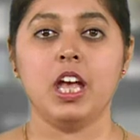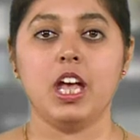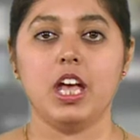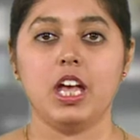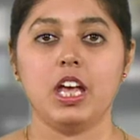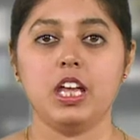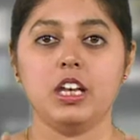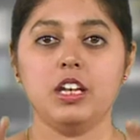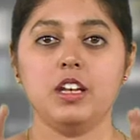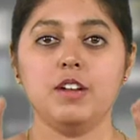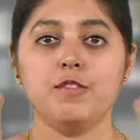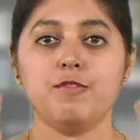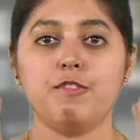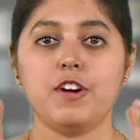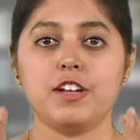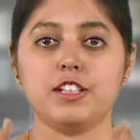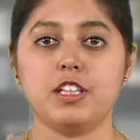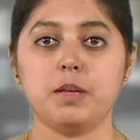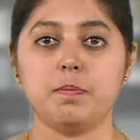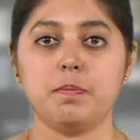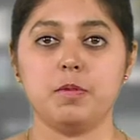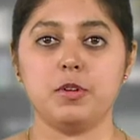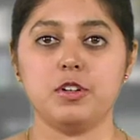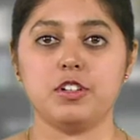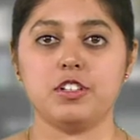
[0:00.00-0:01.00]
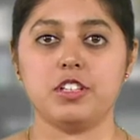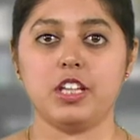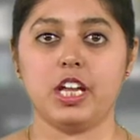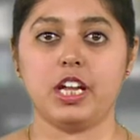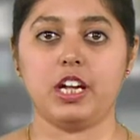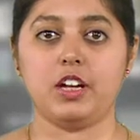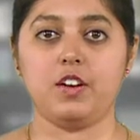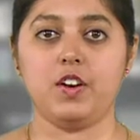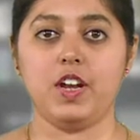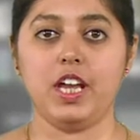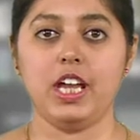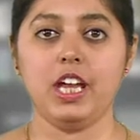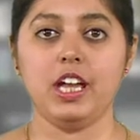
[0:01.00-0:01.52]
In Fatehpur
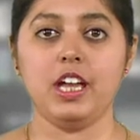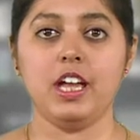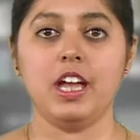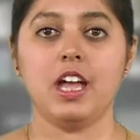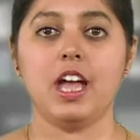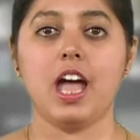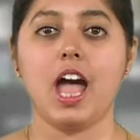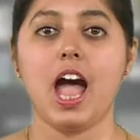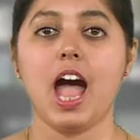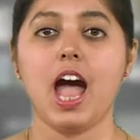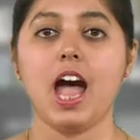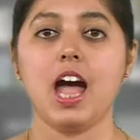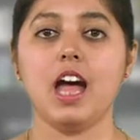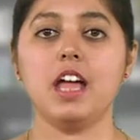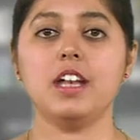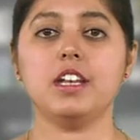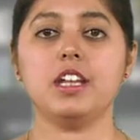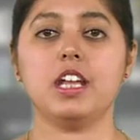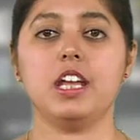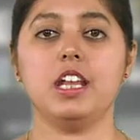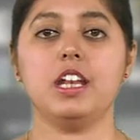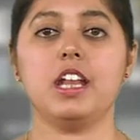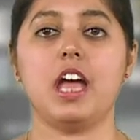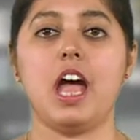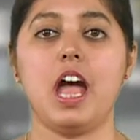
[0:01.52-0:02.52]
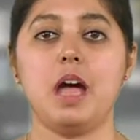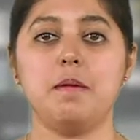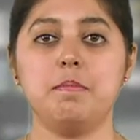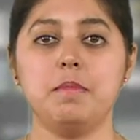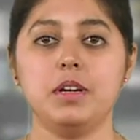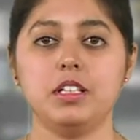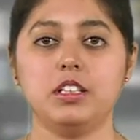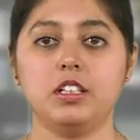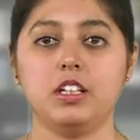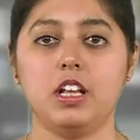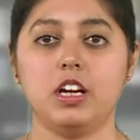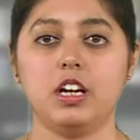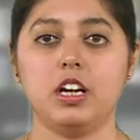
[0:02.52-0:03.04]
Sikri and in
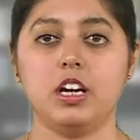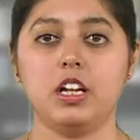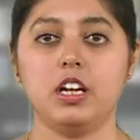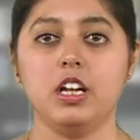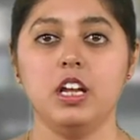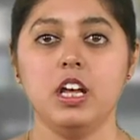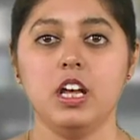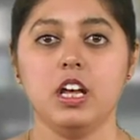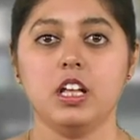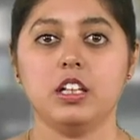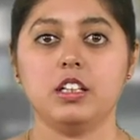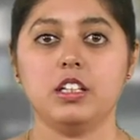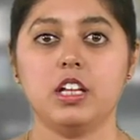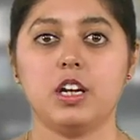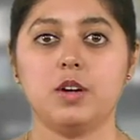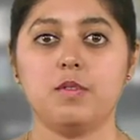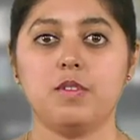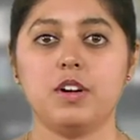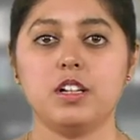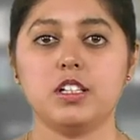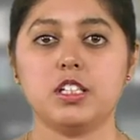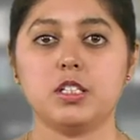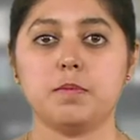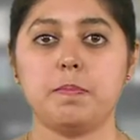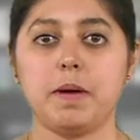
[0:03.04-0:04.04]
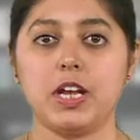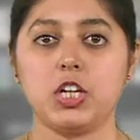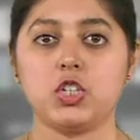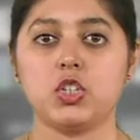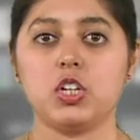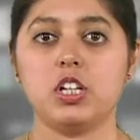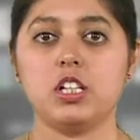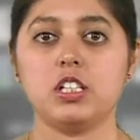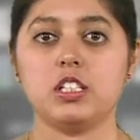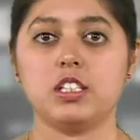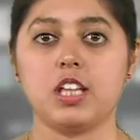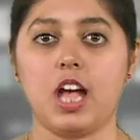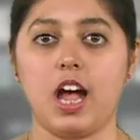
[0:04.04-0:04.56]
Ahmednagar, there were
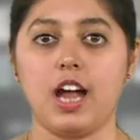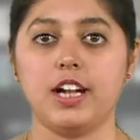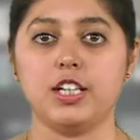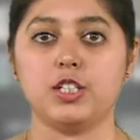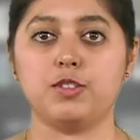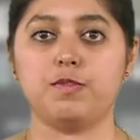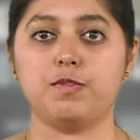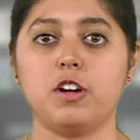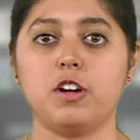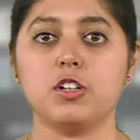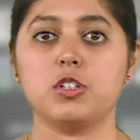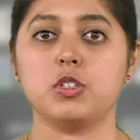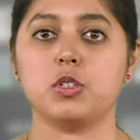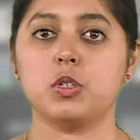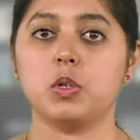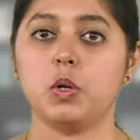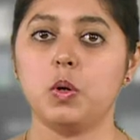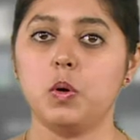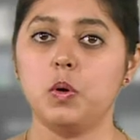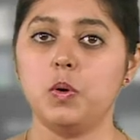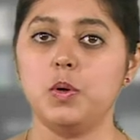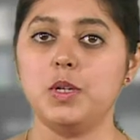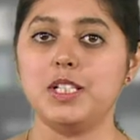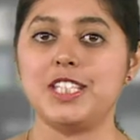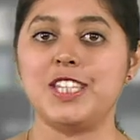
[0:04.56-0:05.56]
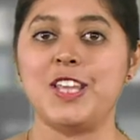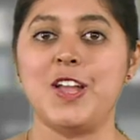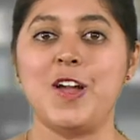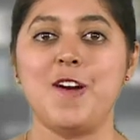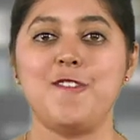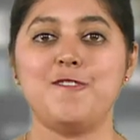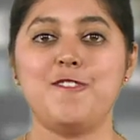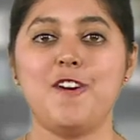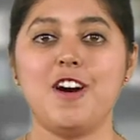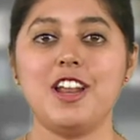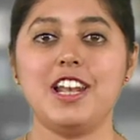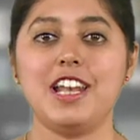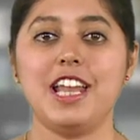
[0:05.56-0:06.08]
special sites schools
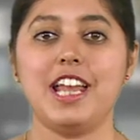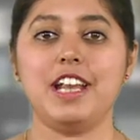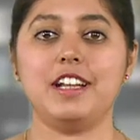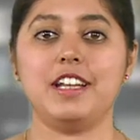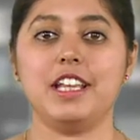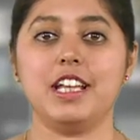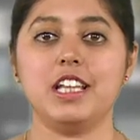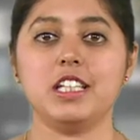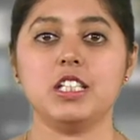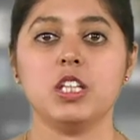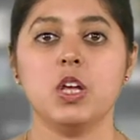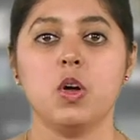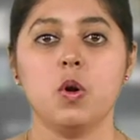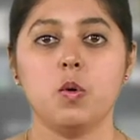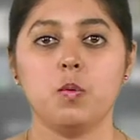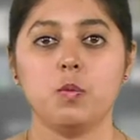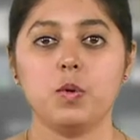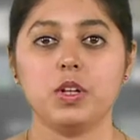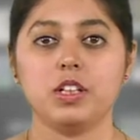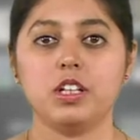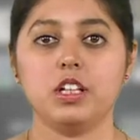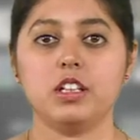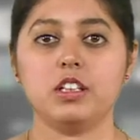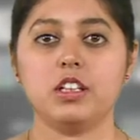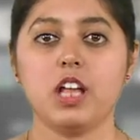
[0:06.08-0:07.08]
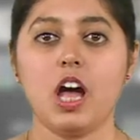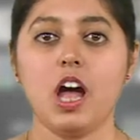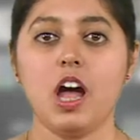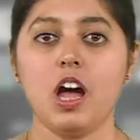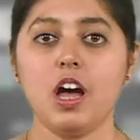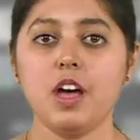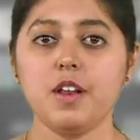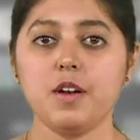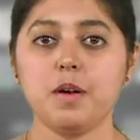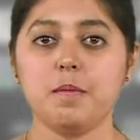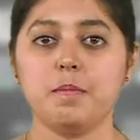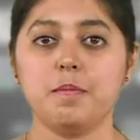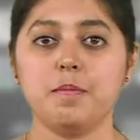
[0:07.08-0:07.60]
for ladies within the
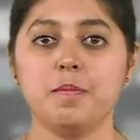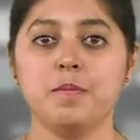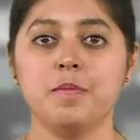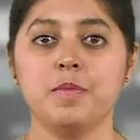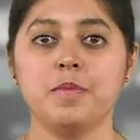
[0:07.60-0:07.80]
harem.